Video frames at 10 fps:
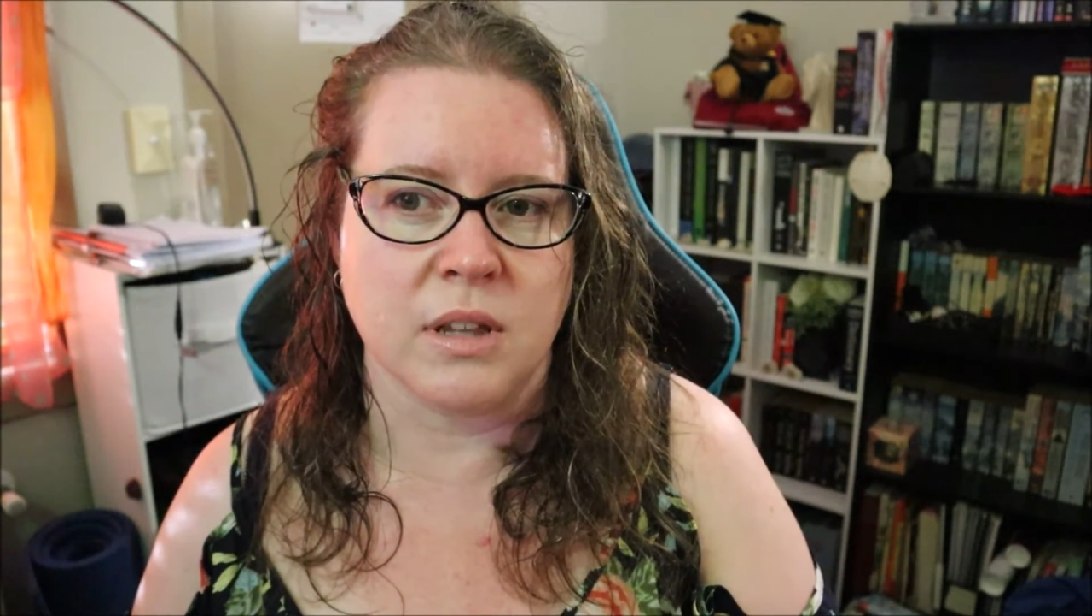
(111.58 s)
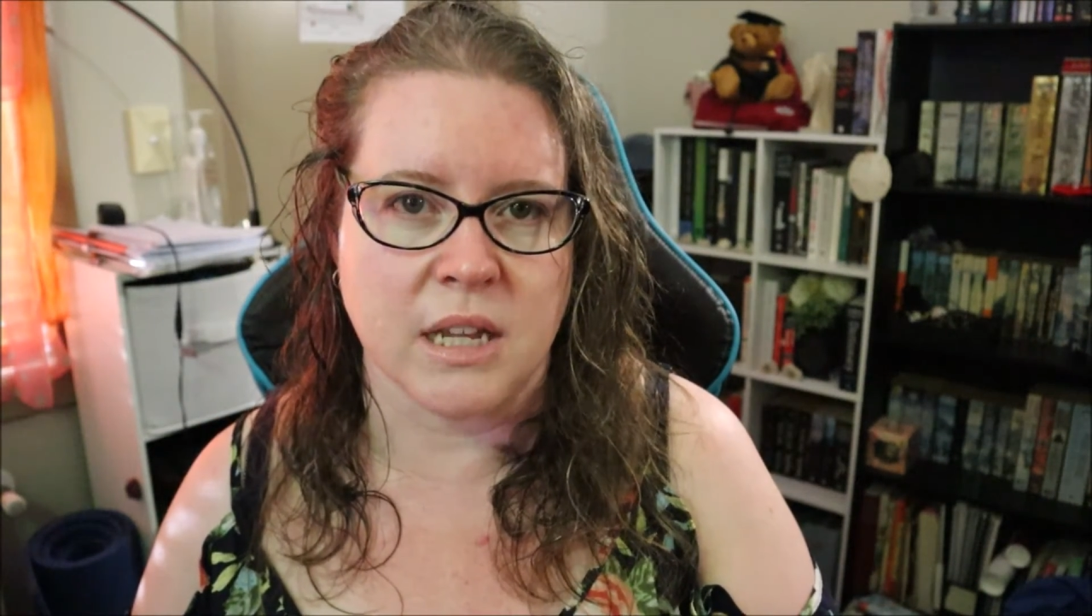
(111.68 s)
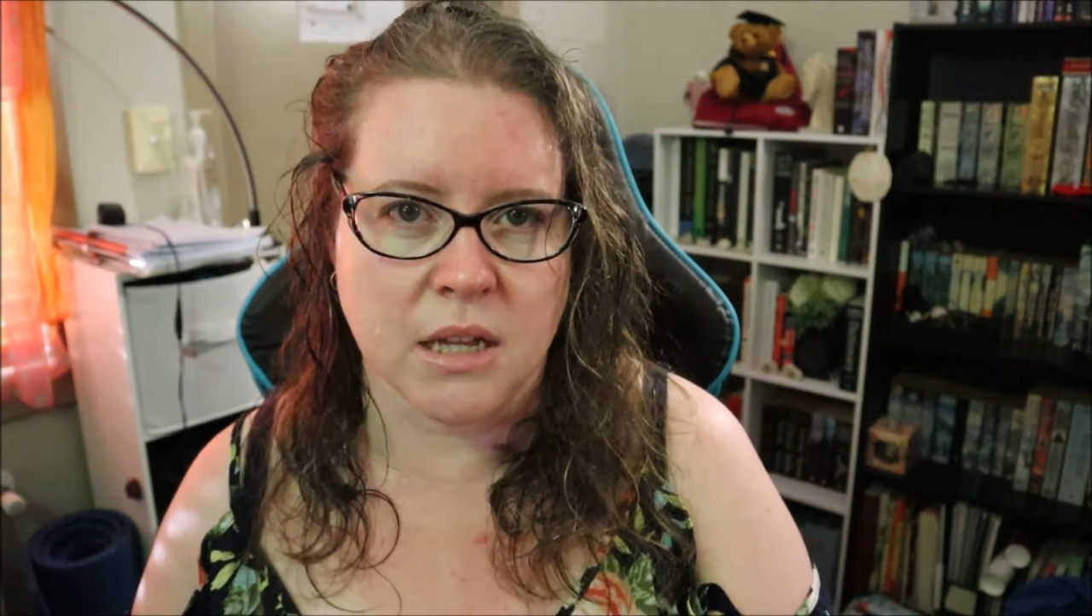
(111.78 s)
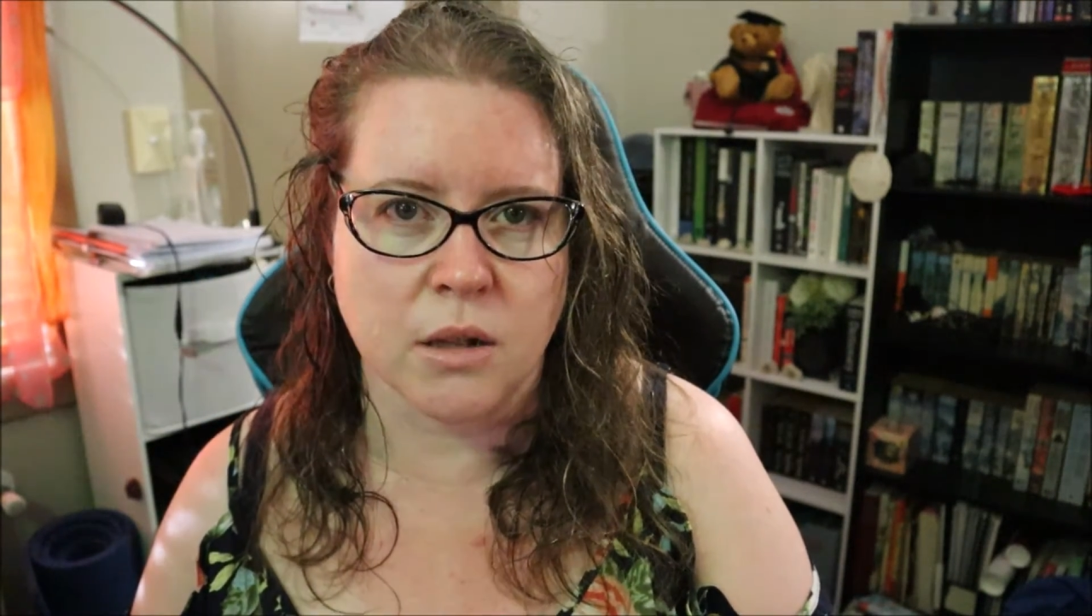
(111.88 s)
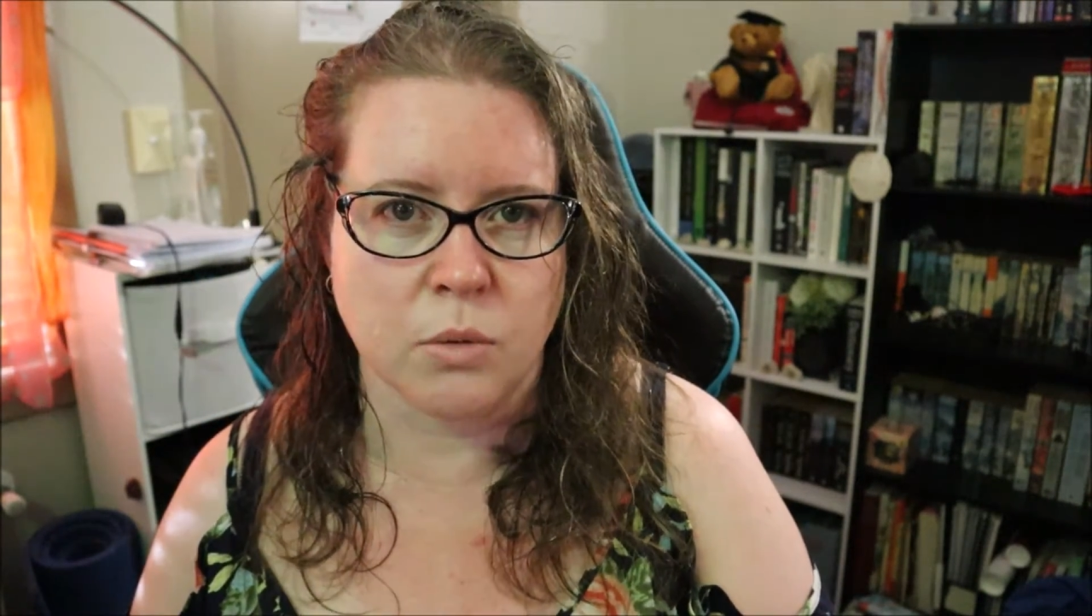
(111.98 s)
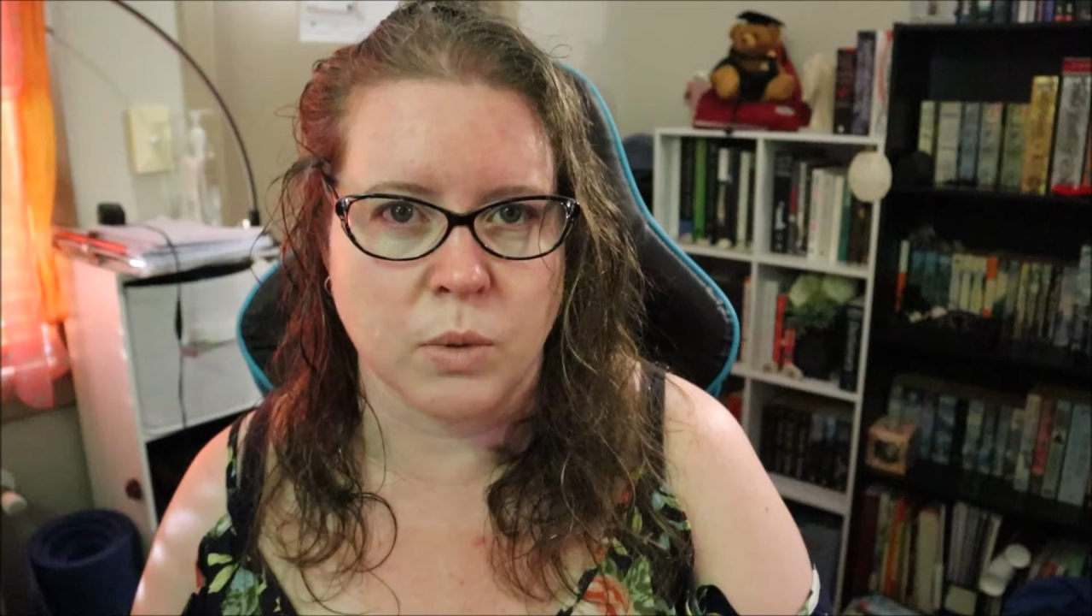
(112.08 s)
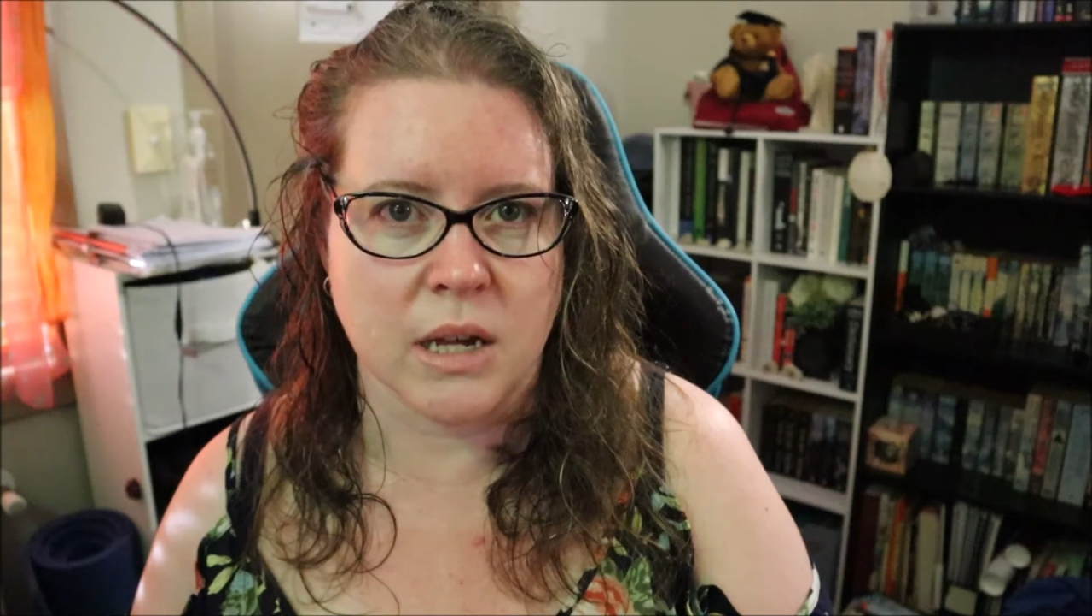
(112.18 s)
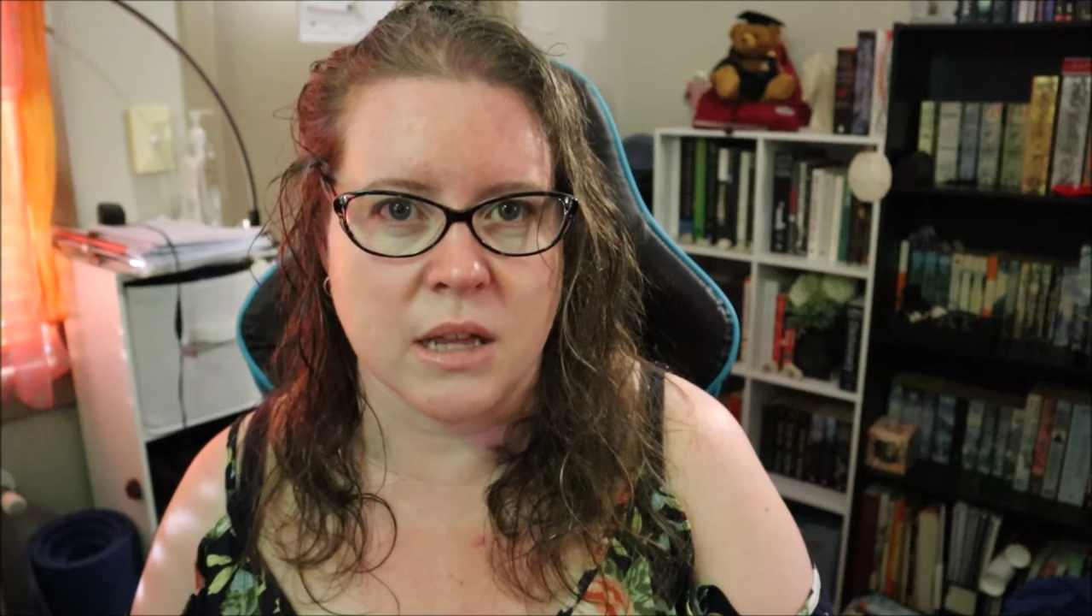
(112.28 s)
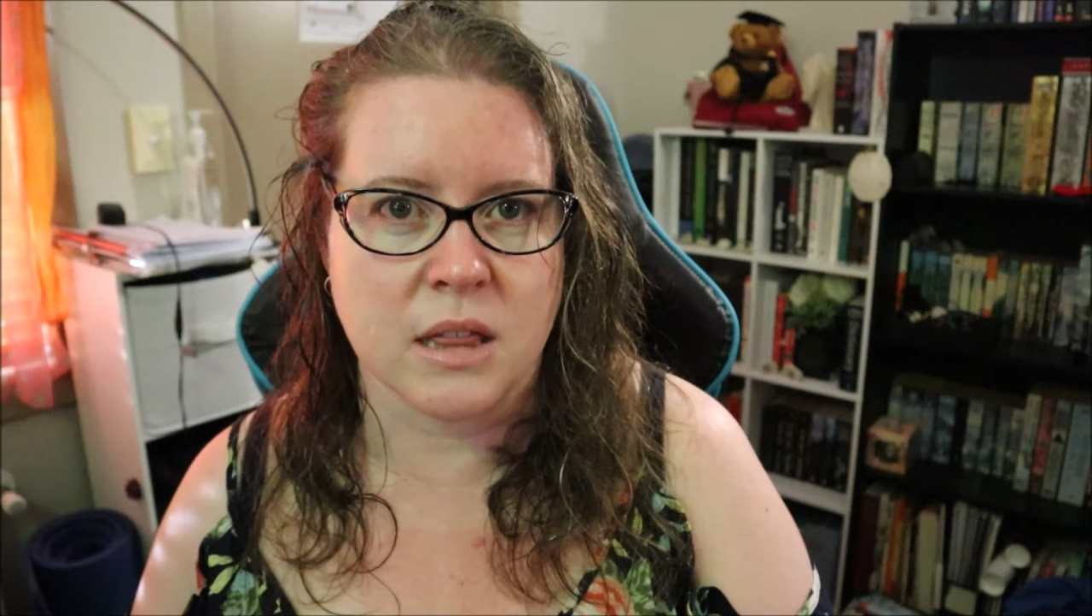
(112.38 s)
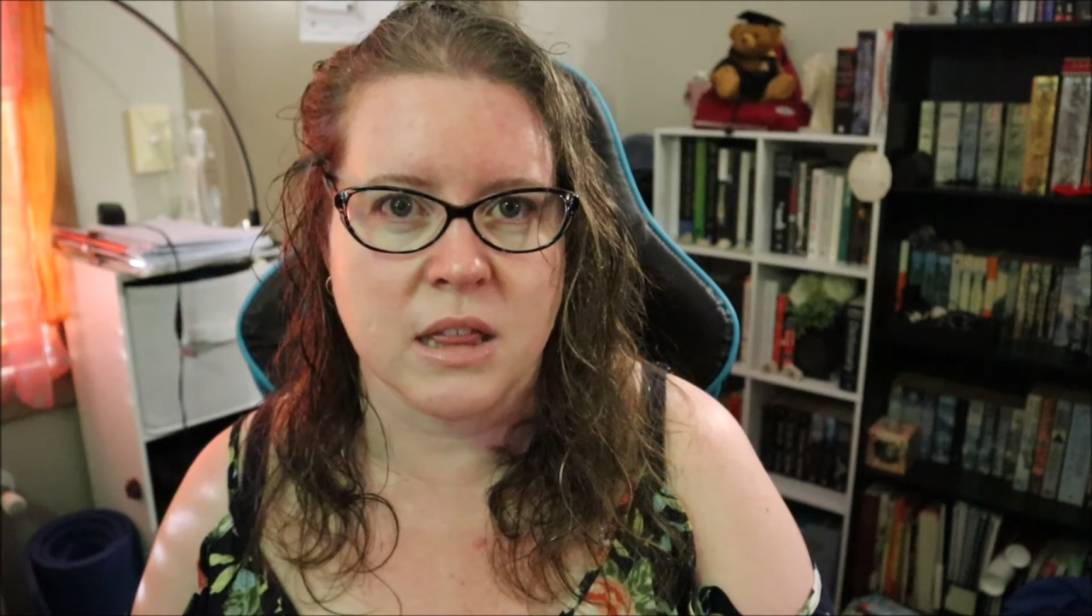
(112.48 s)
deal
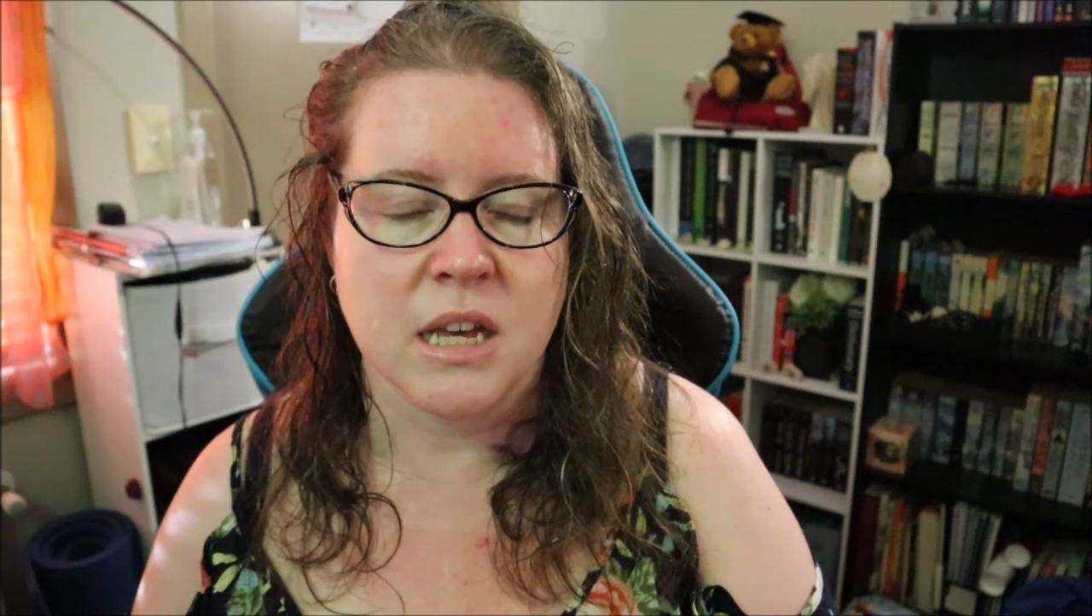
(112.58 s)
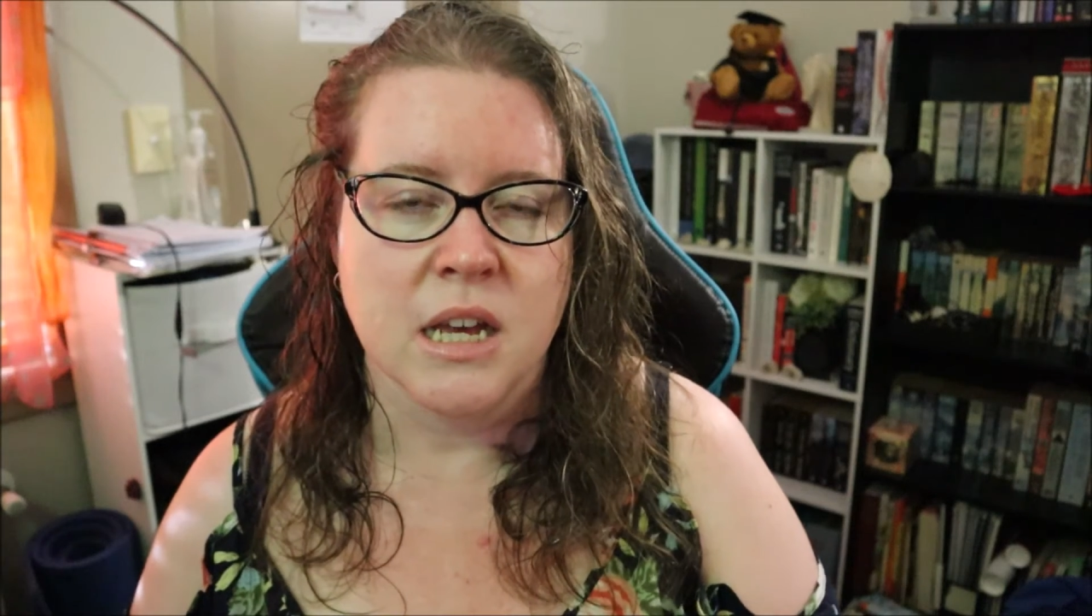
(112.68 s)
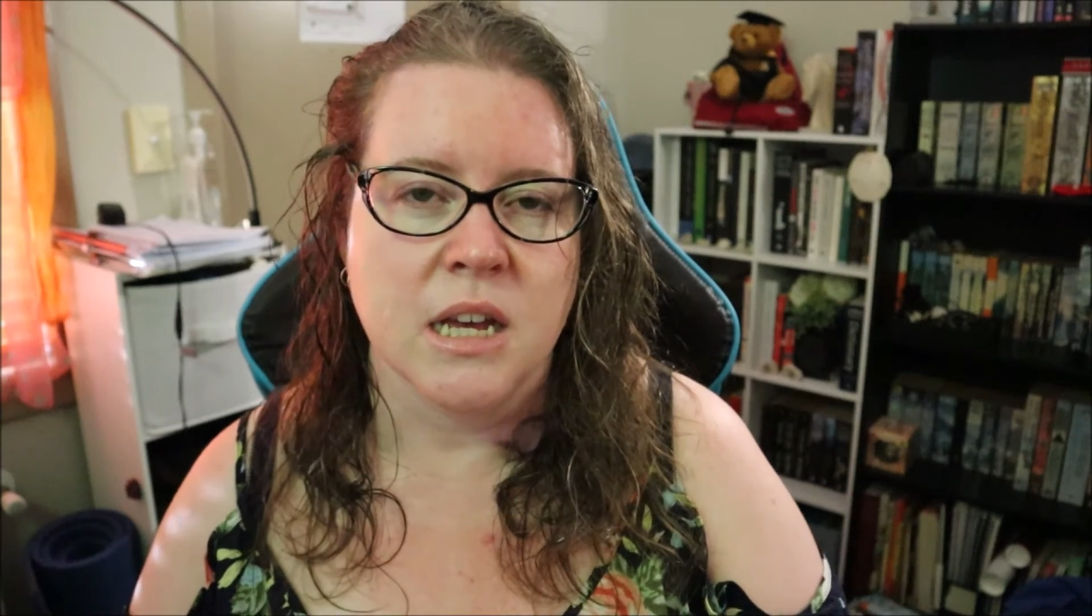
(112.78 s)
with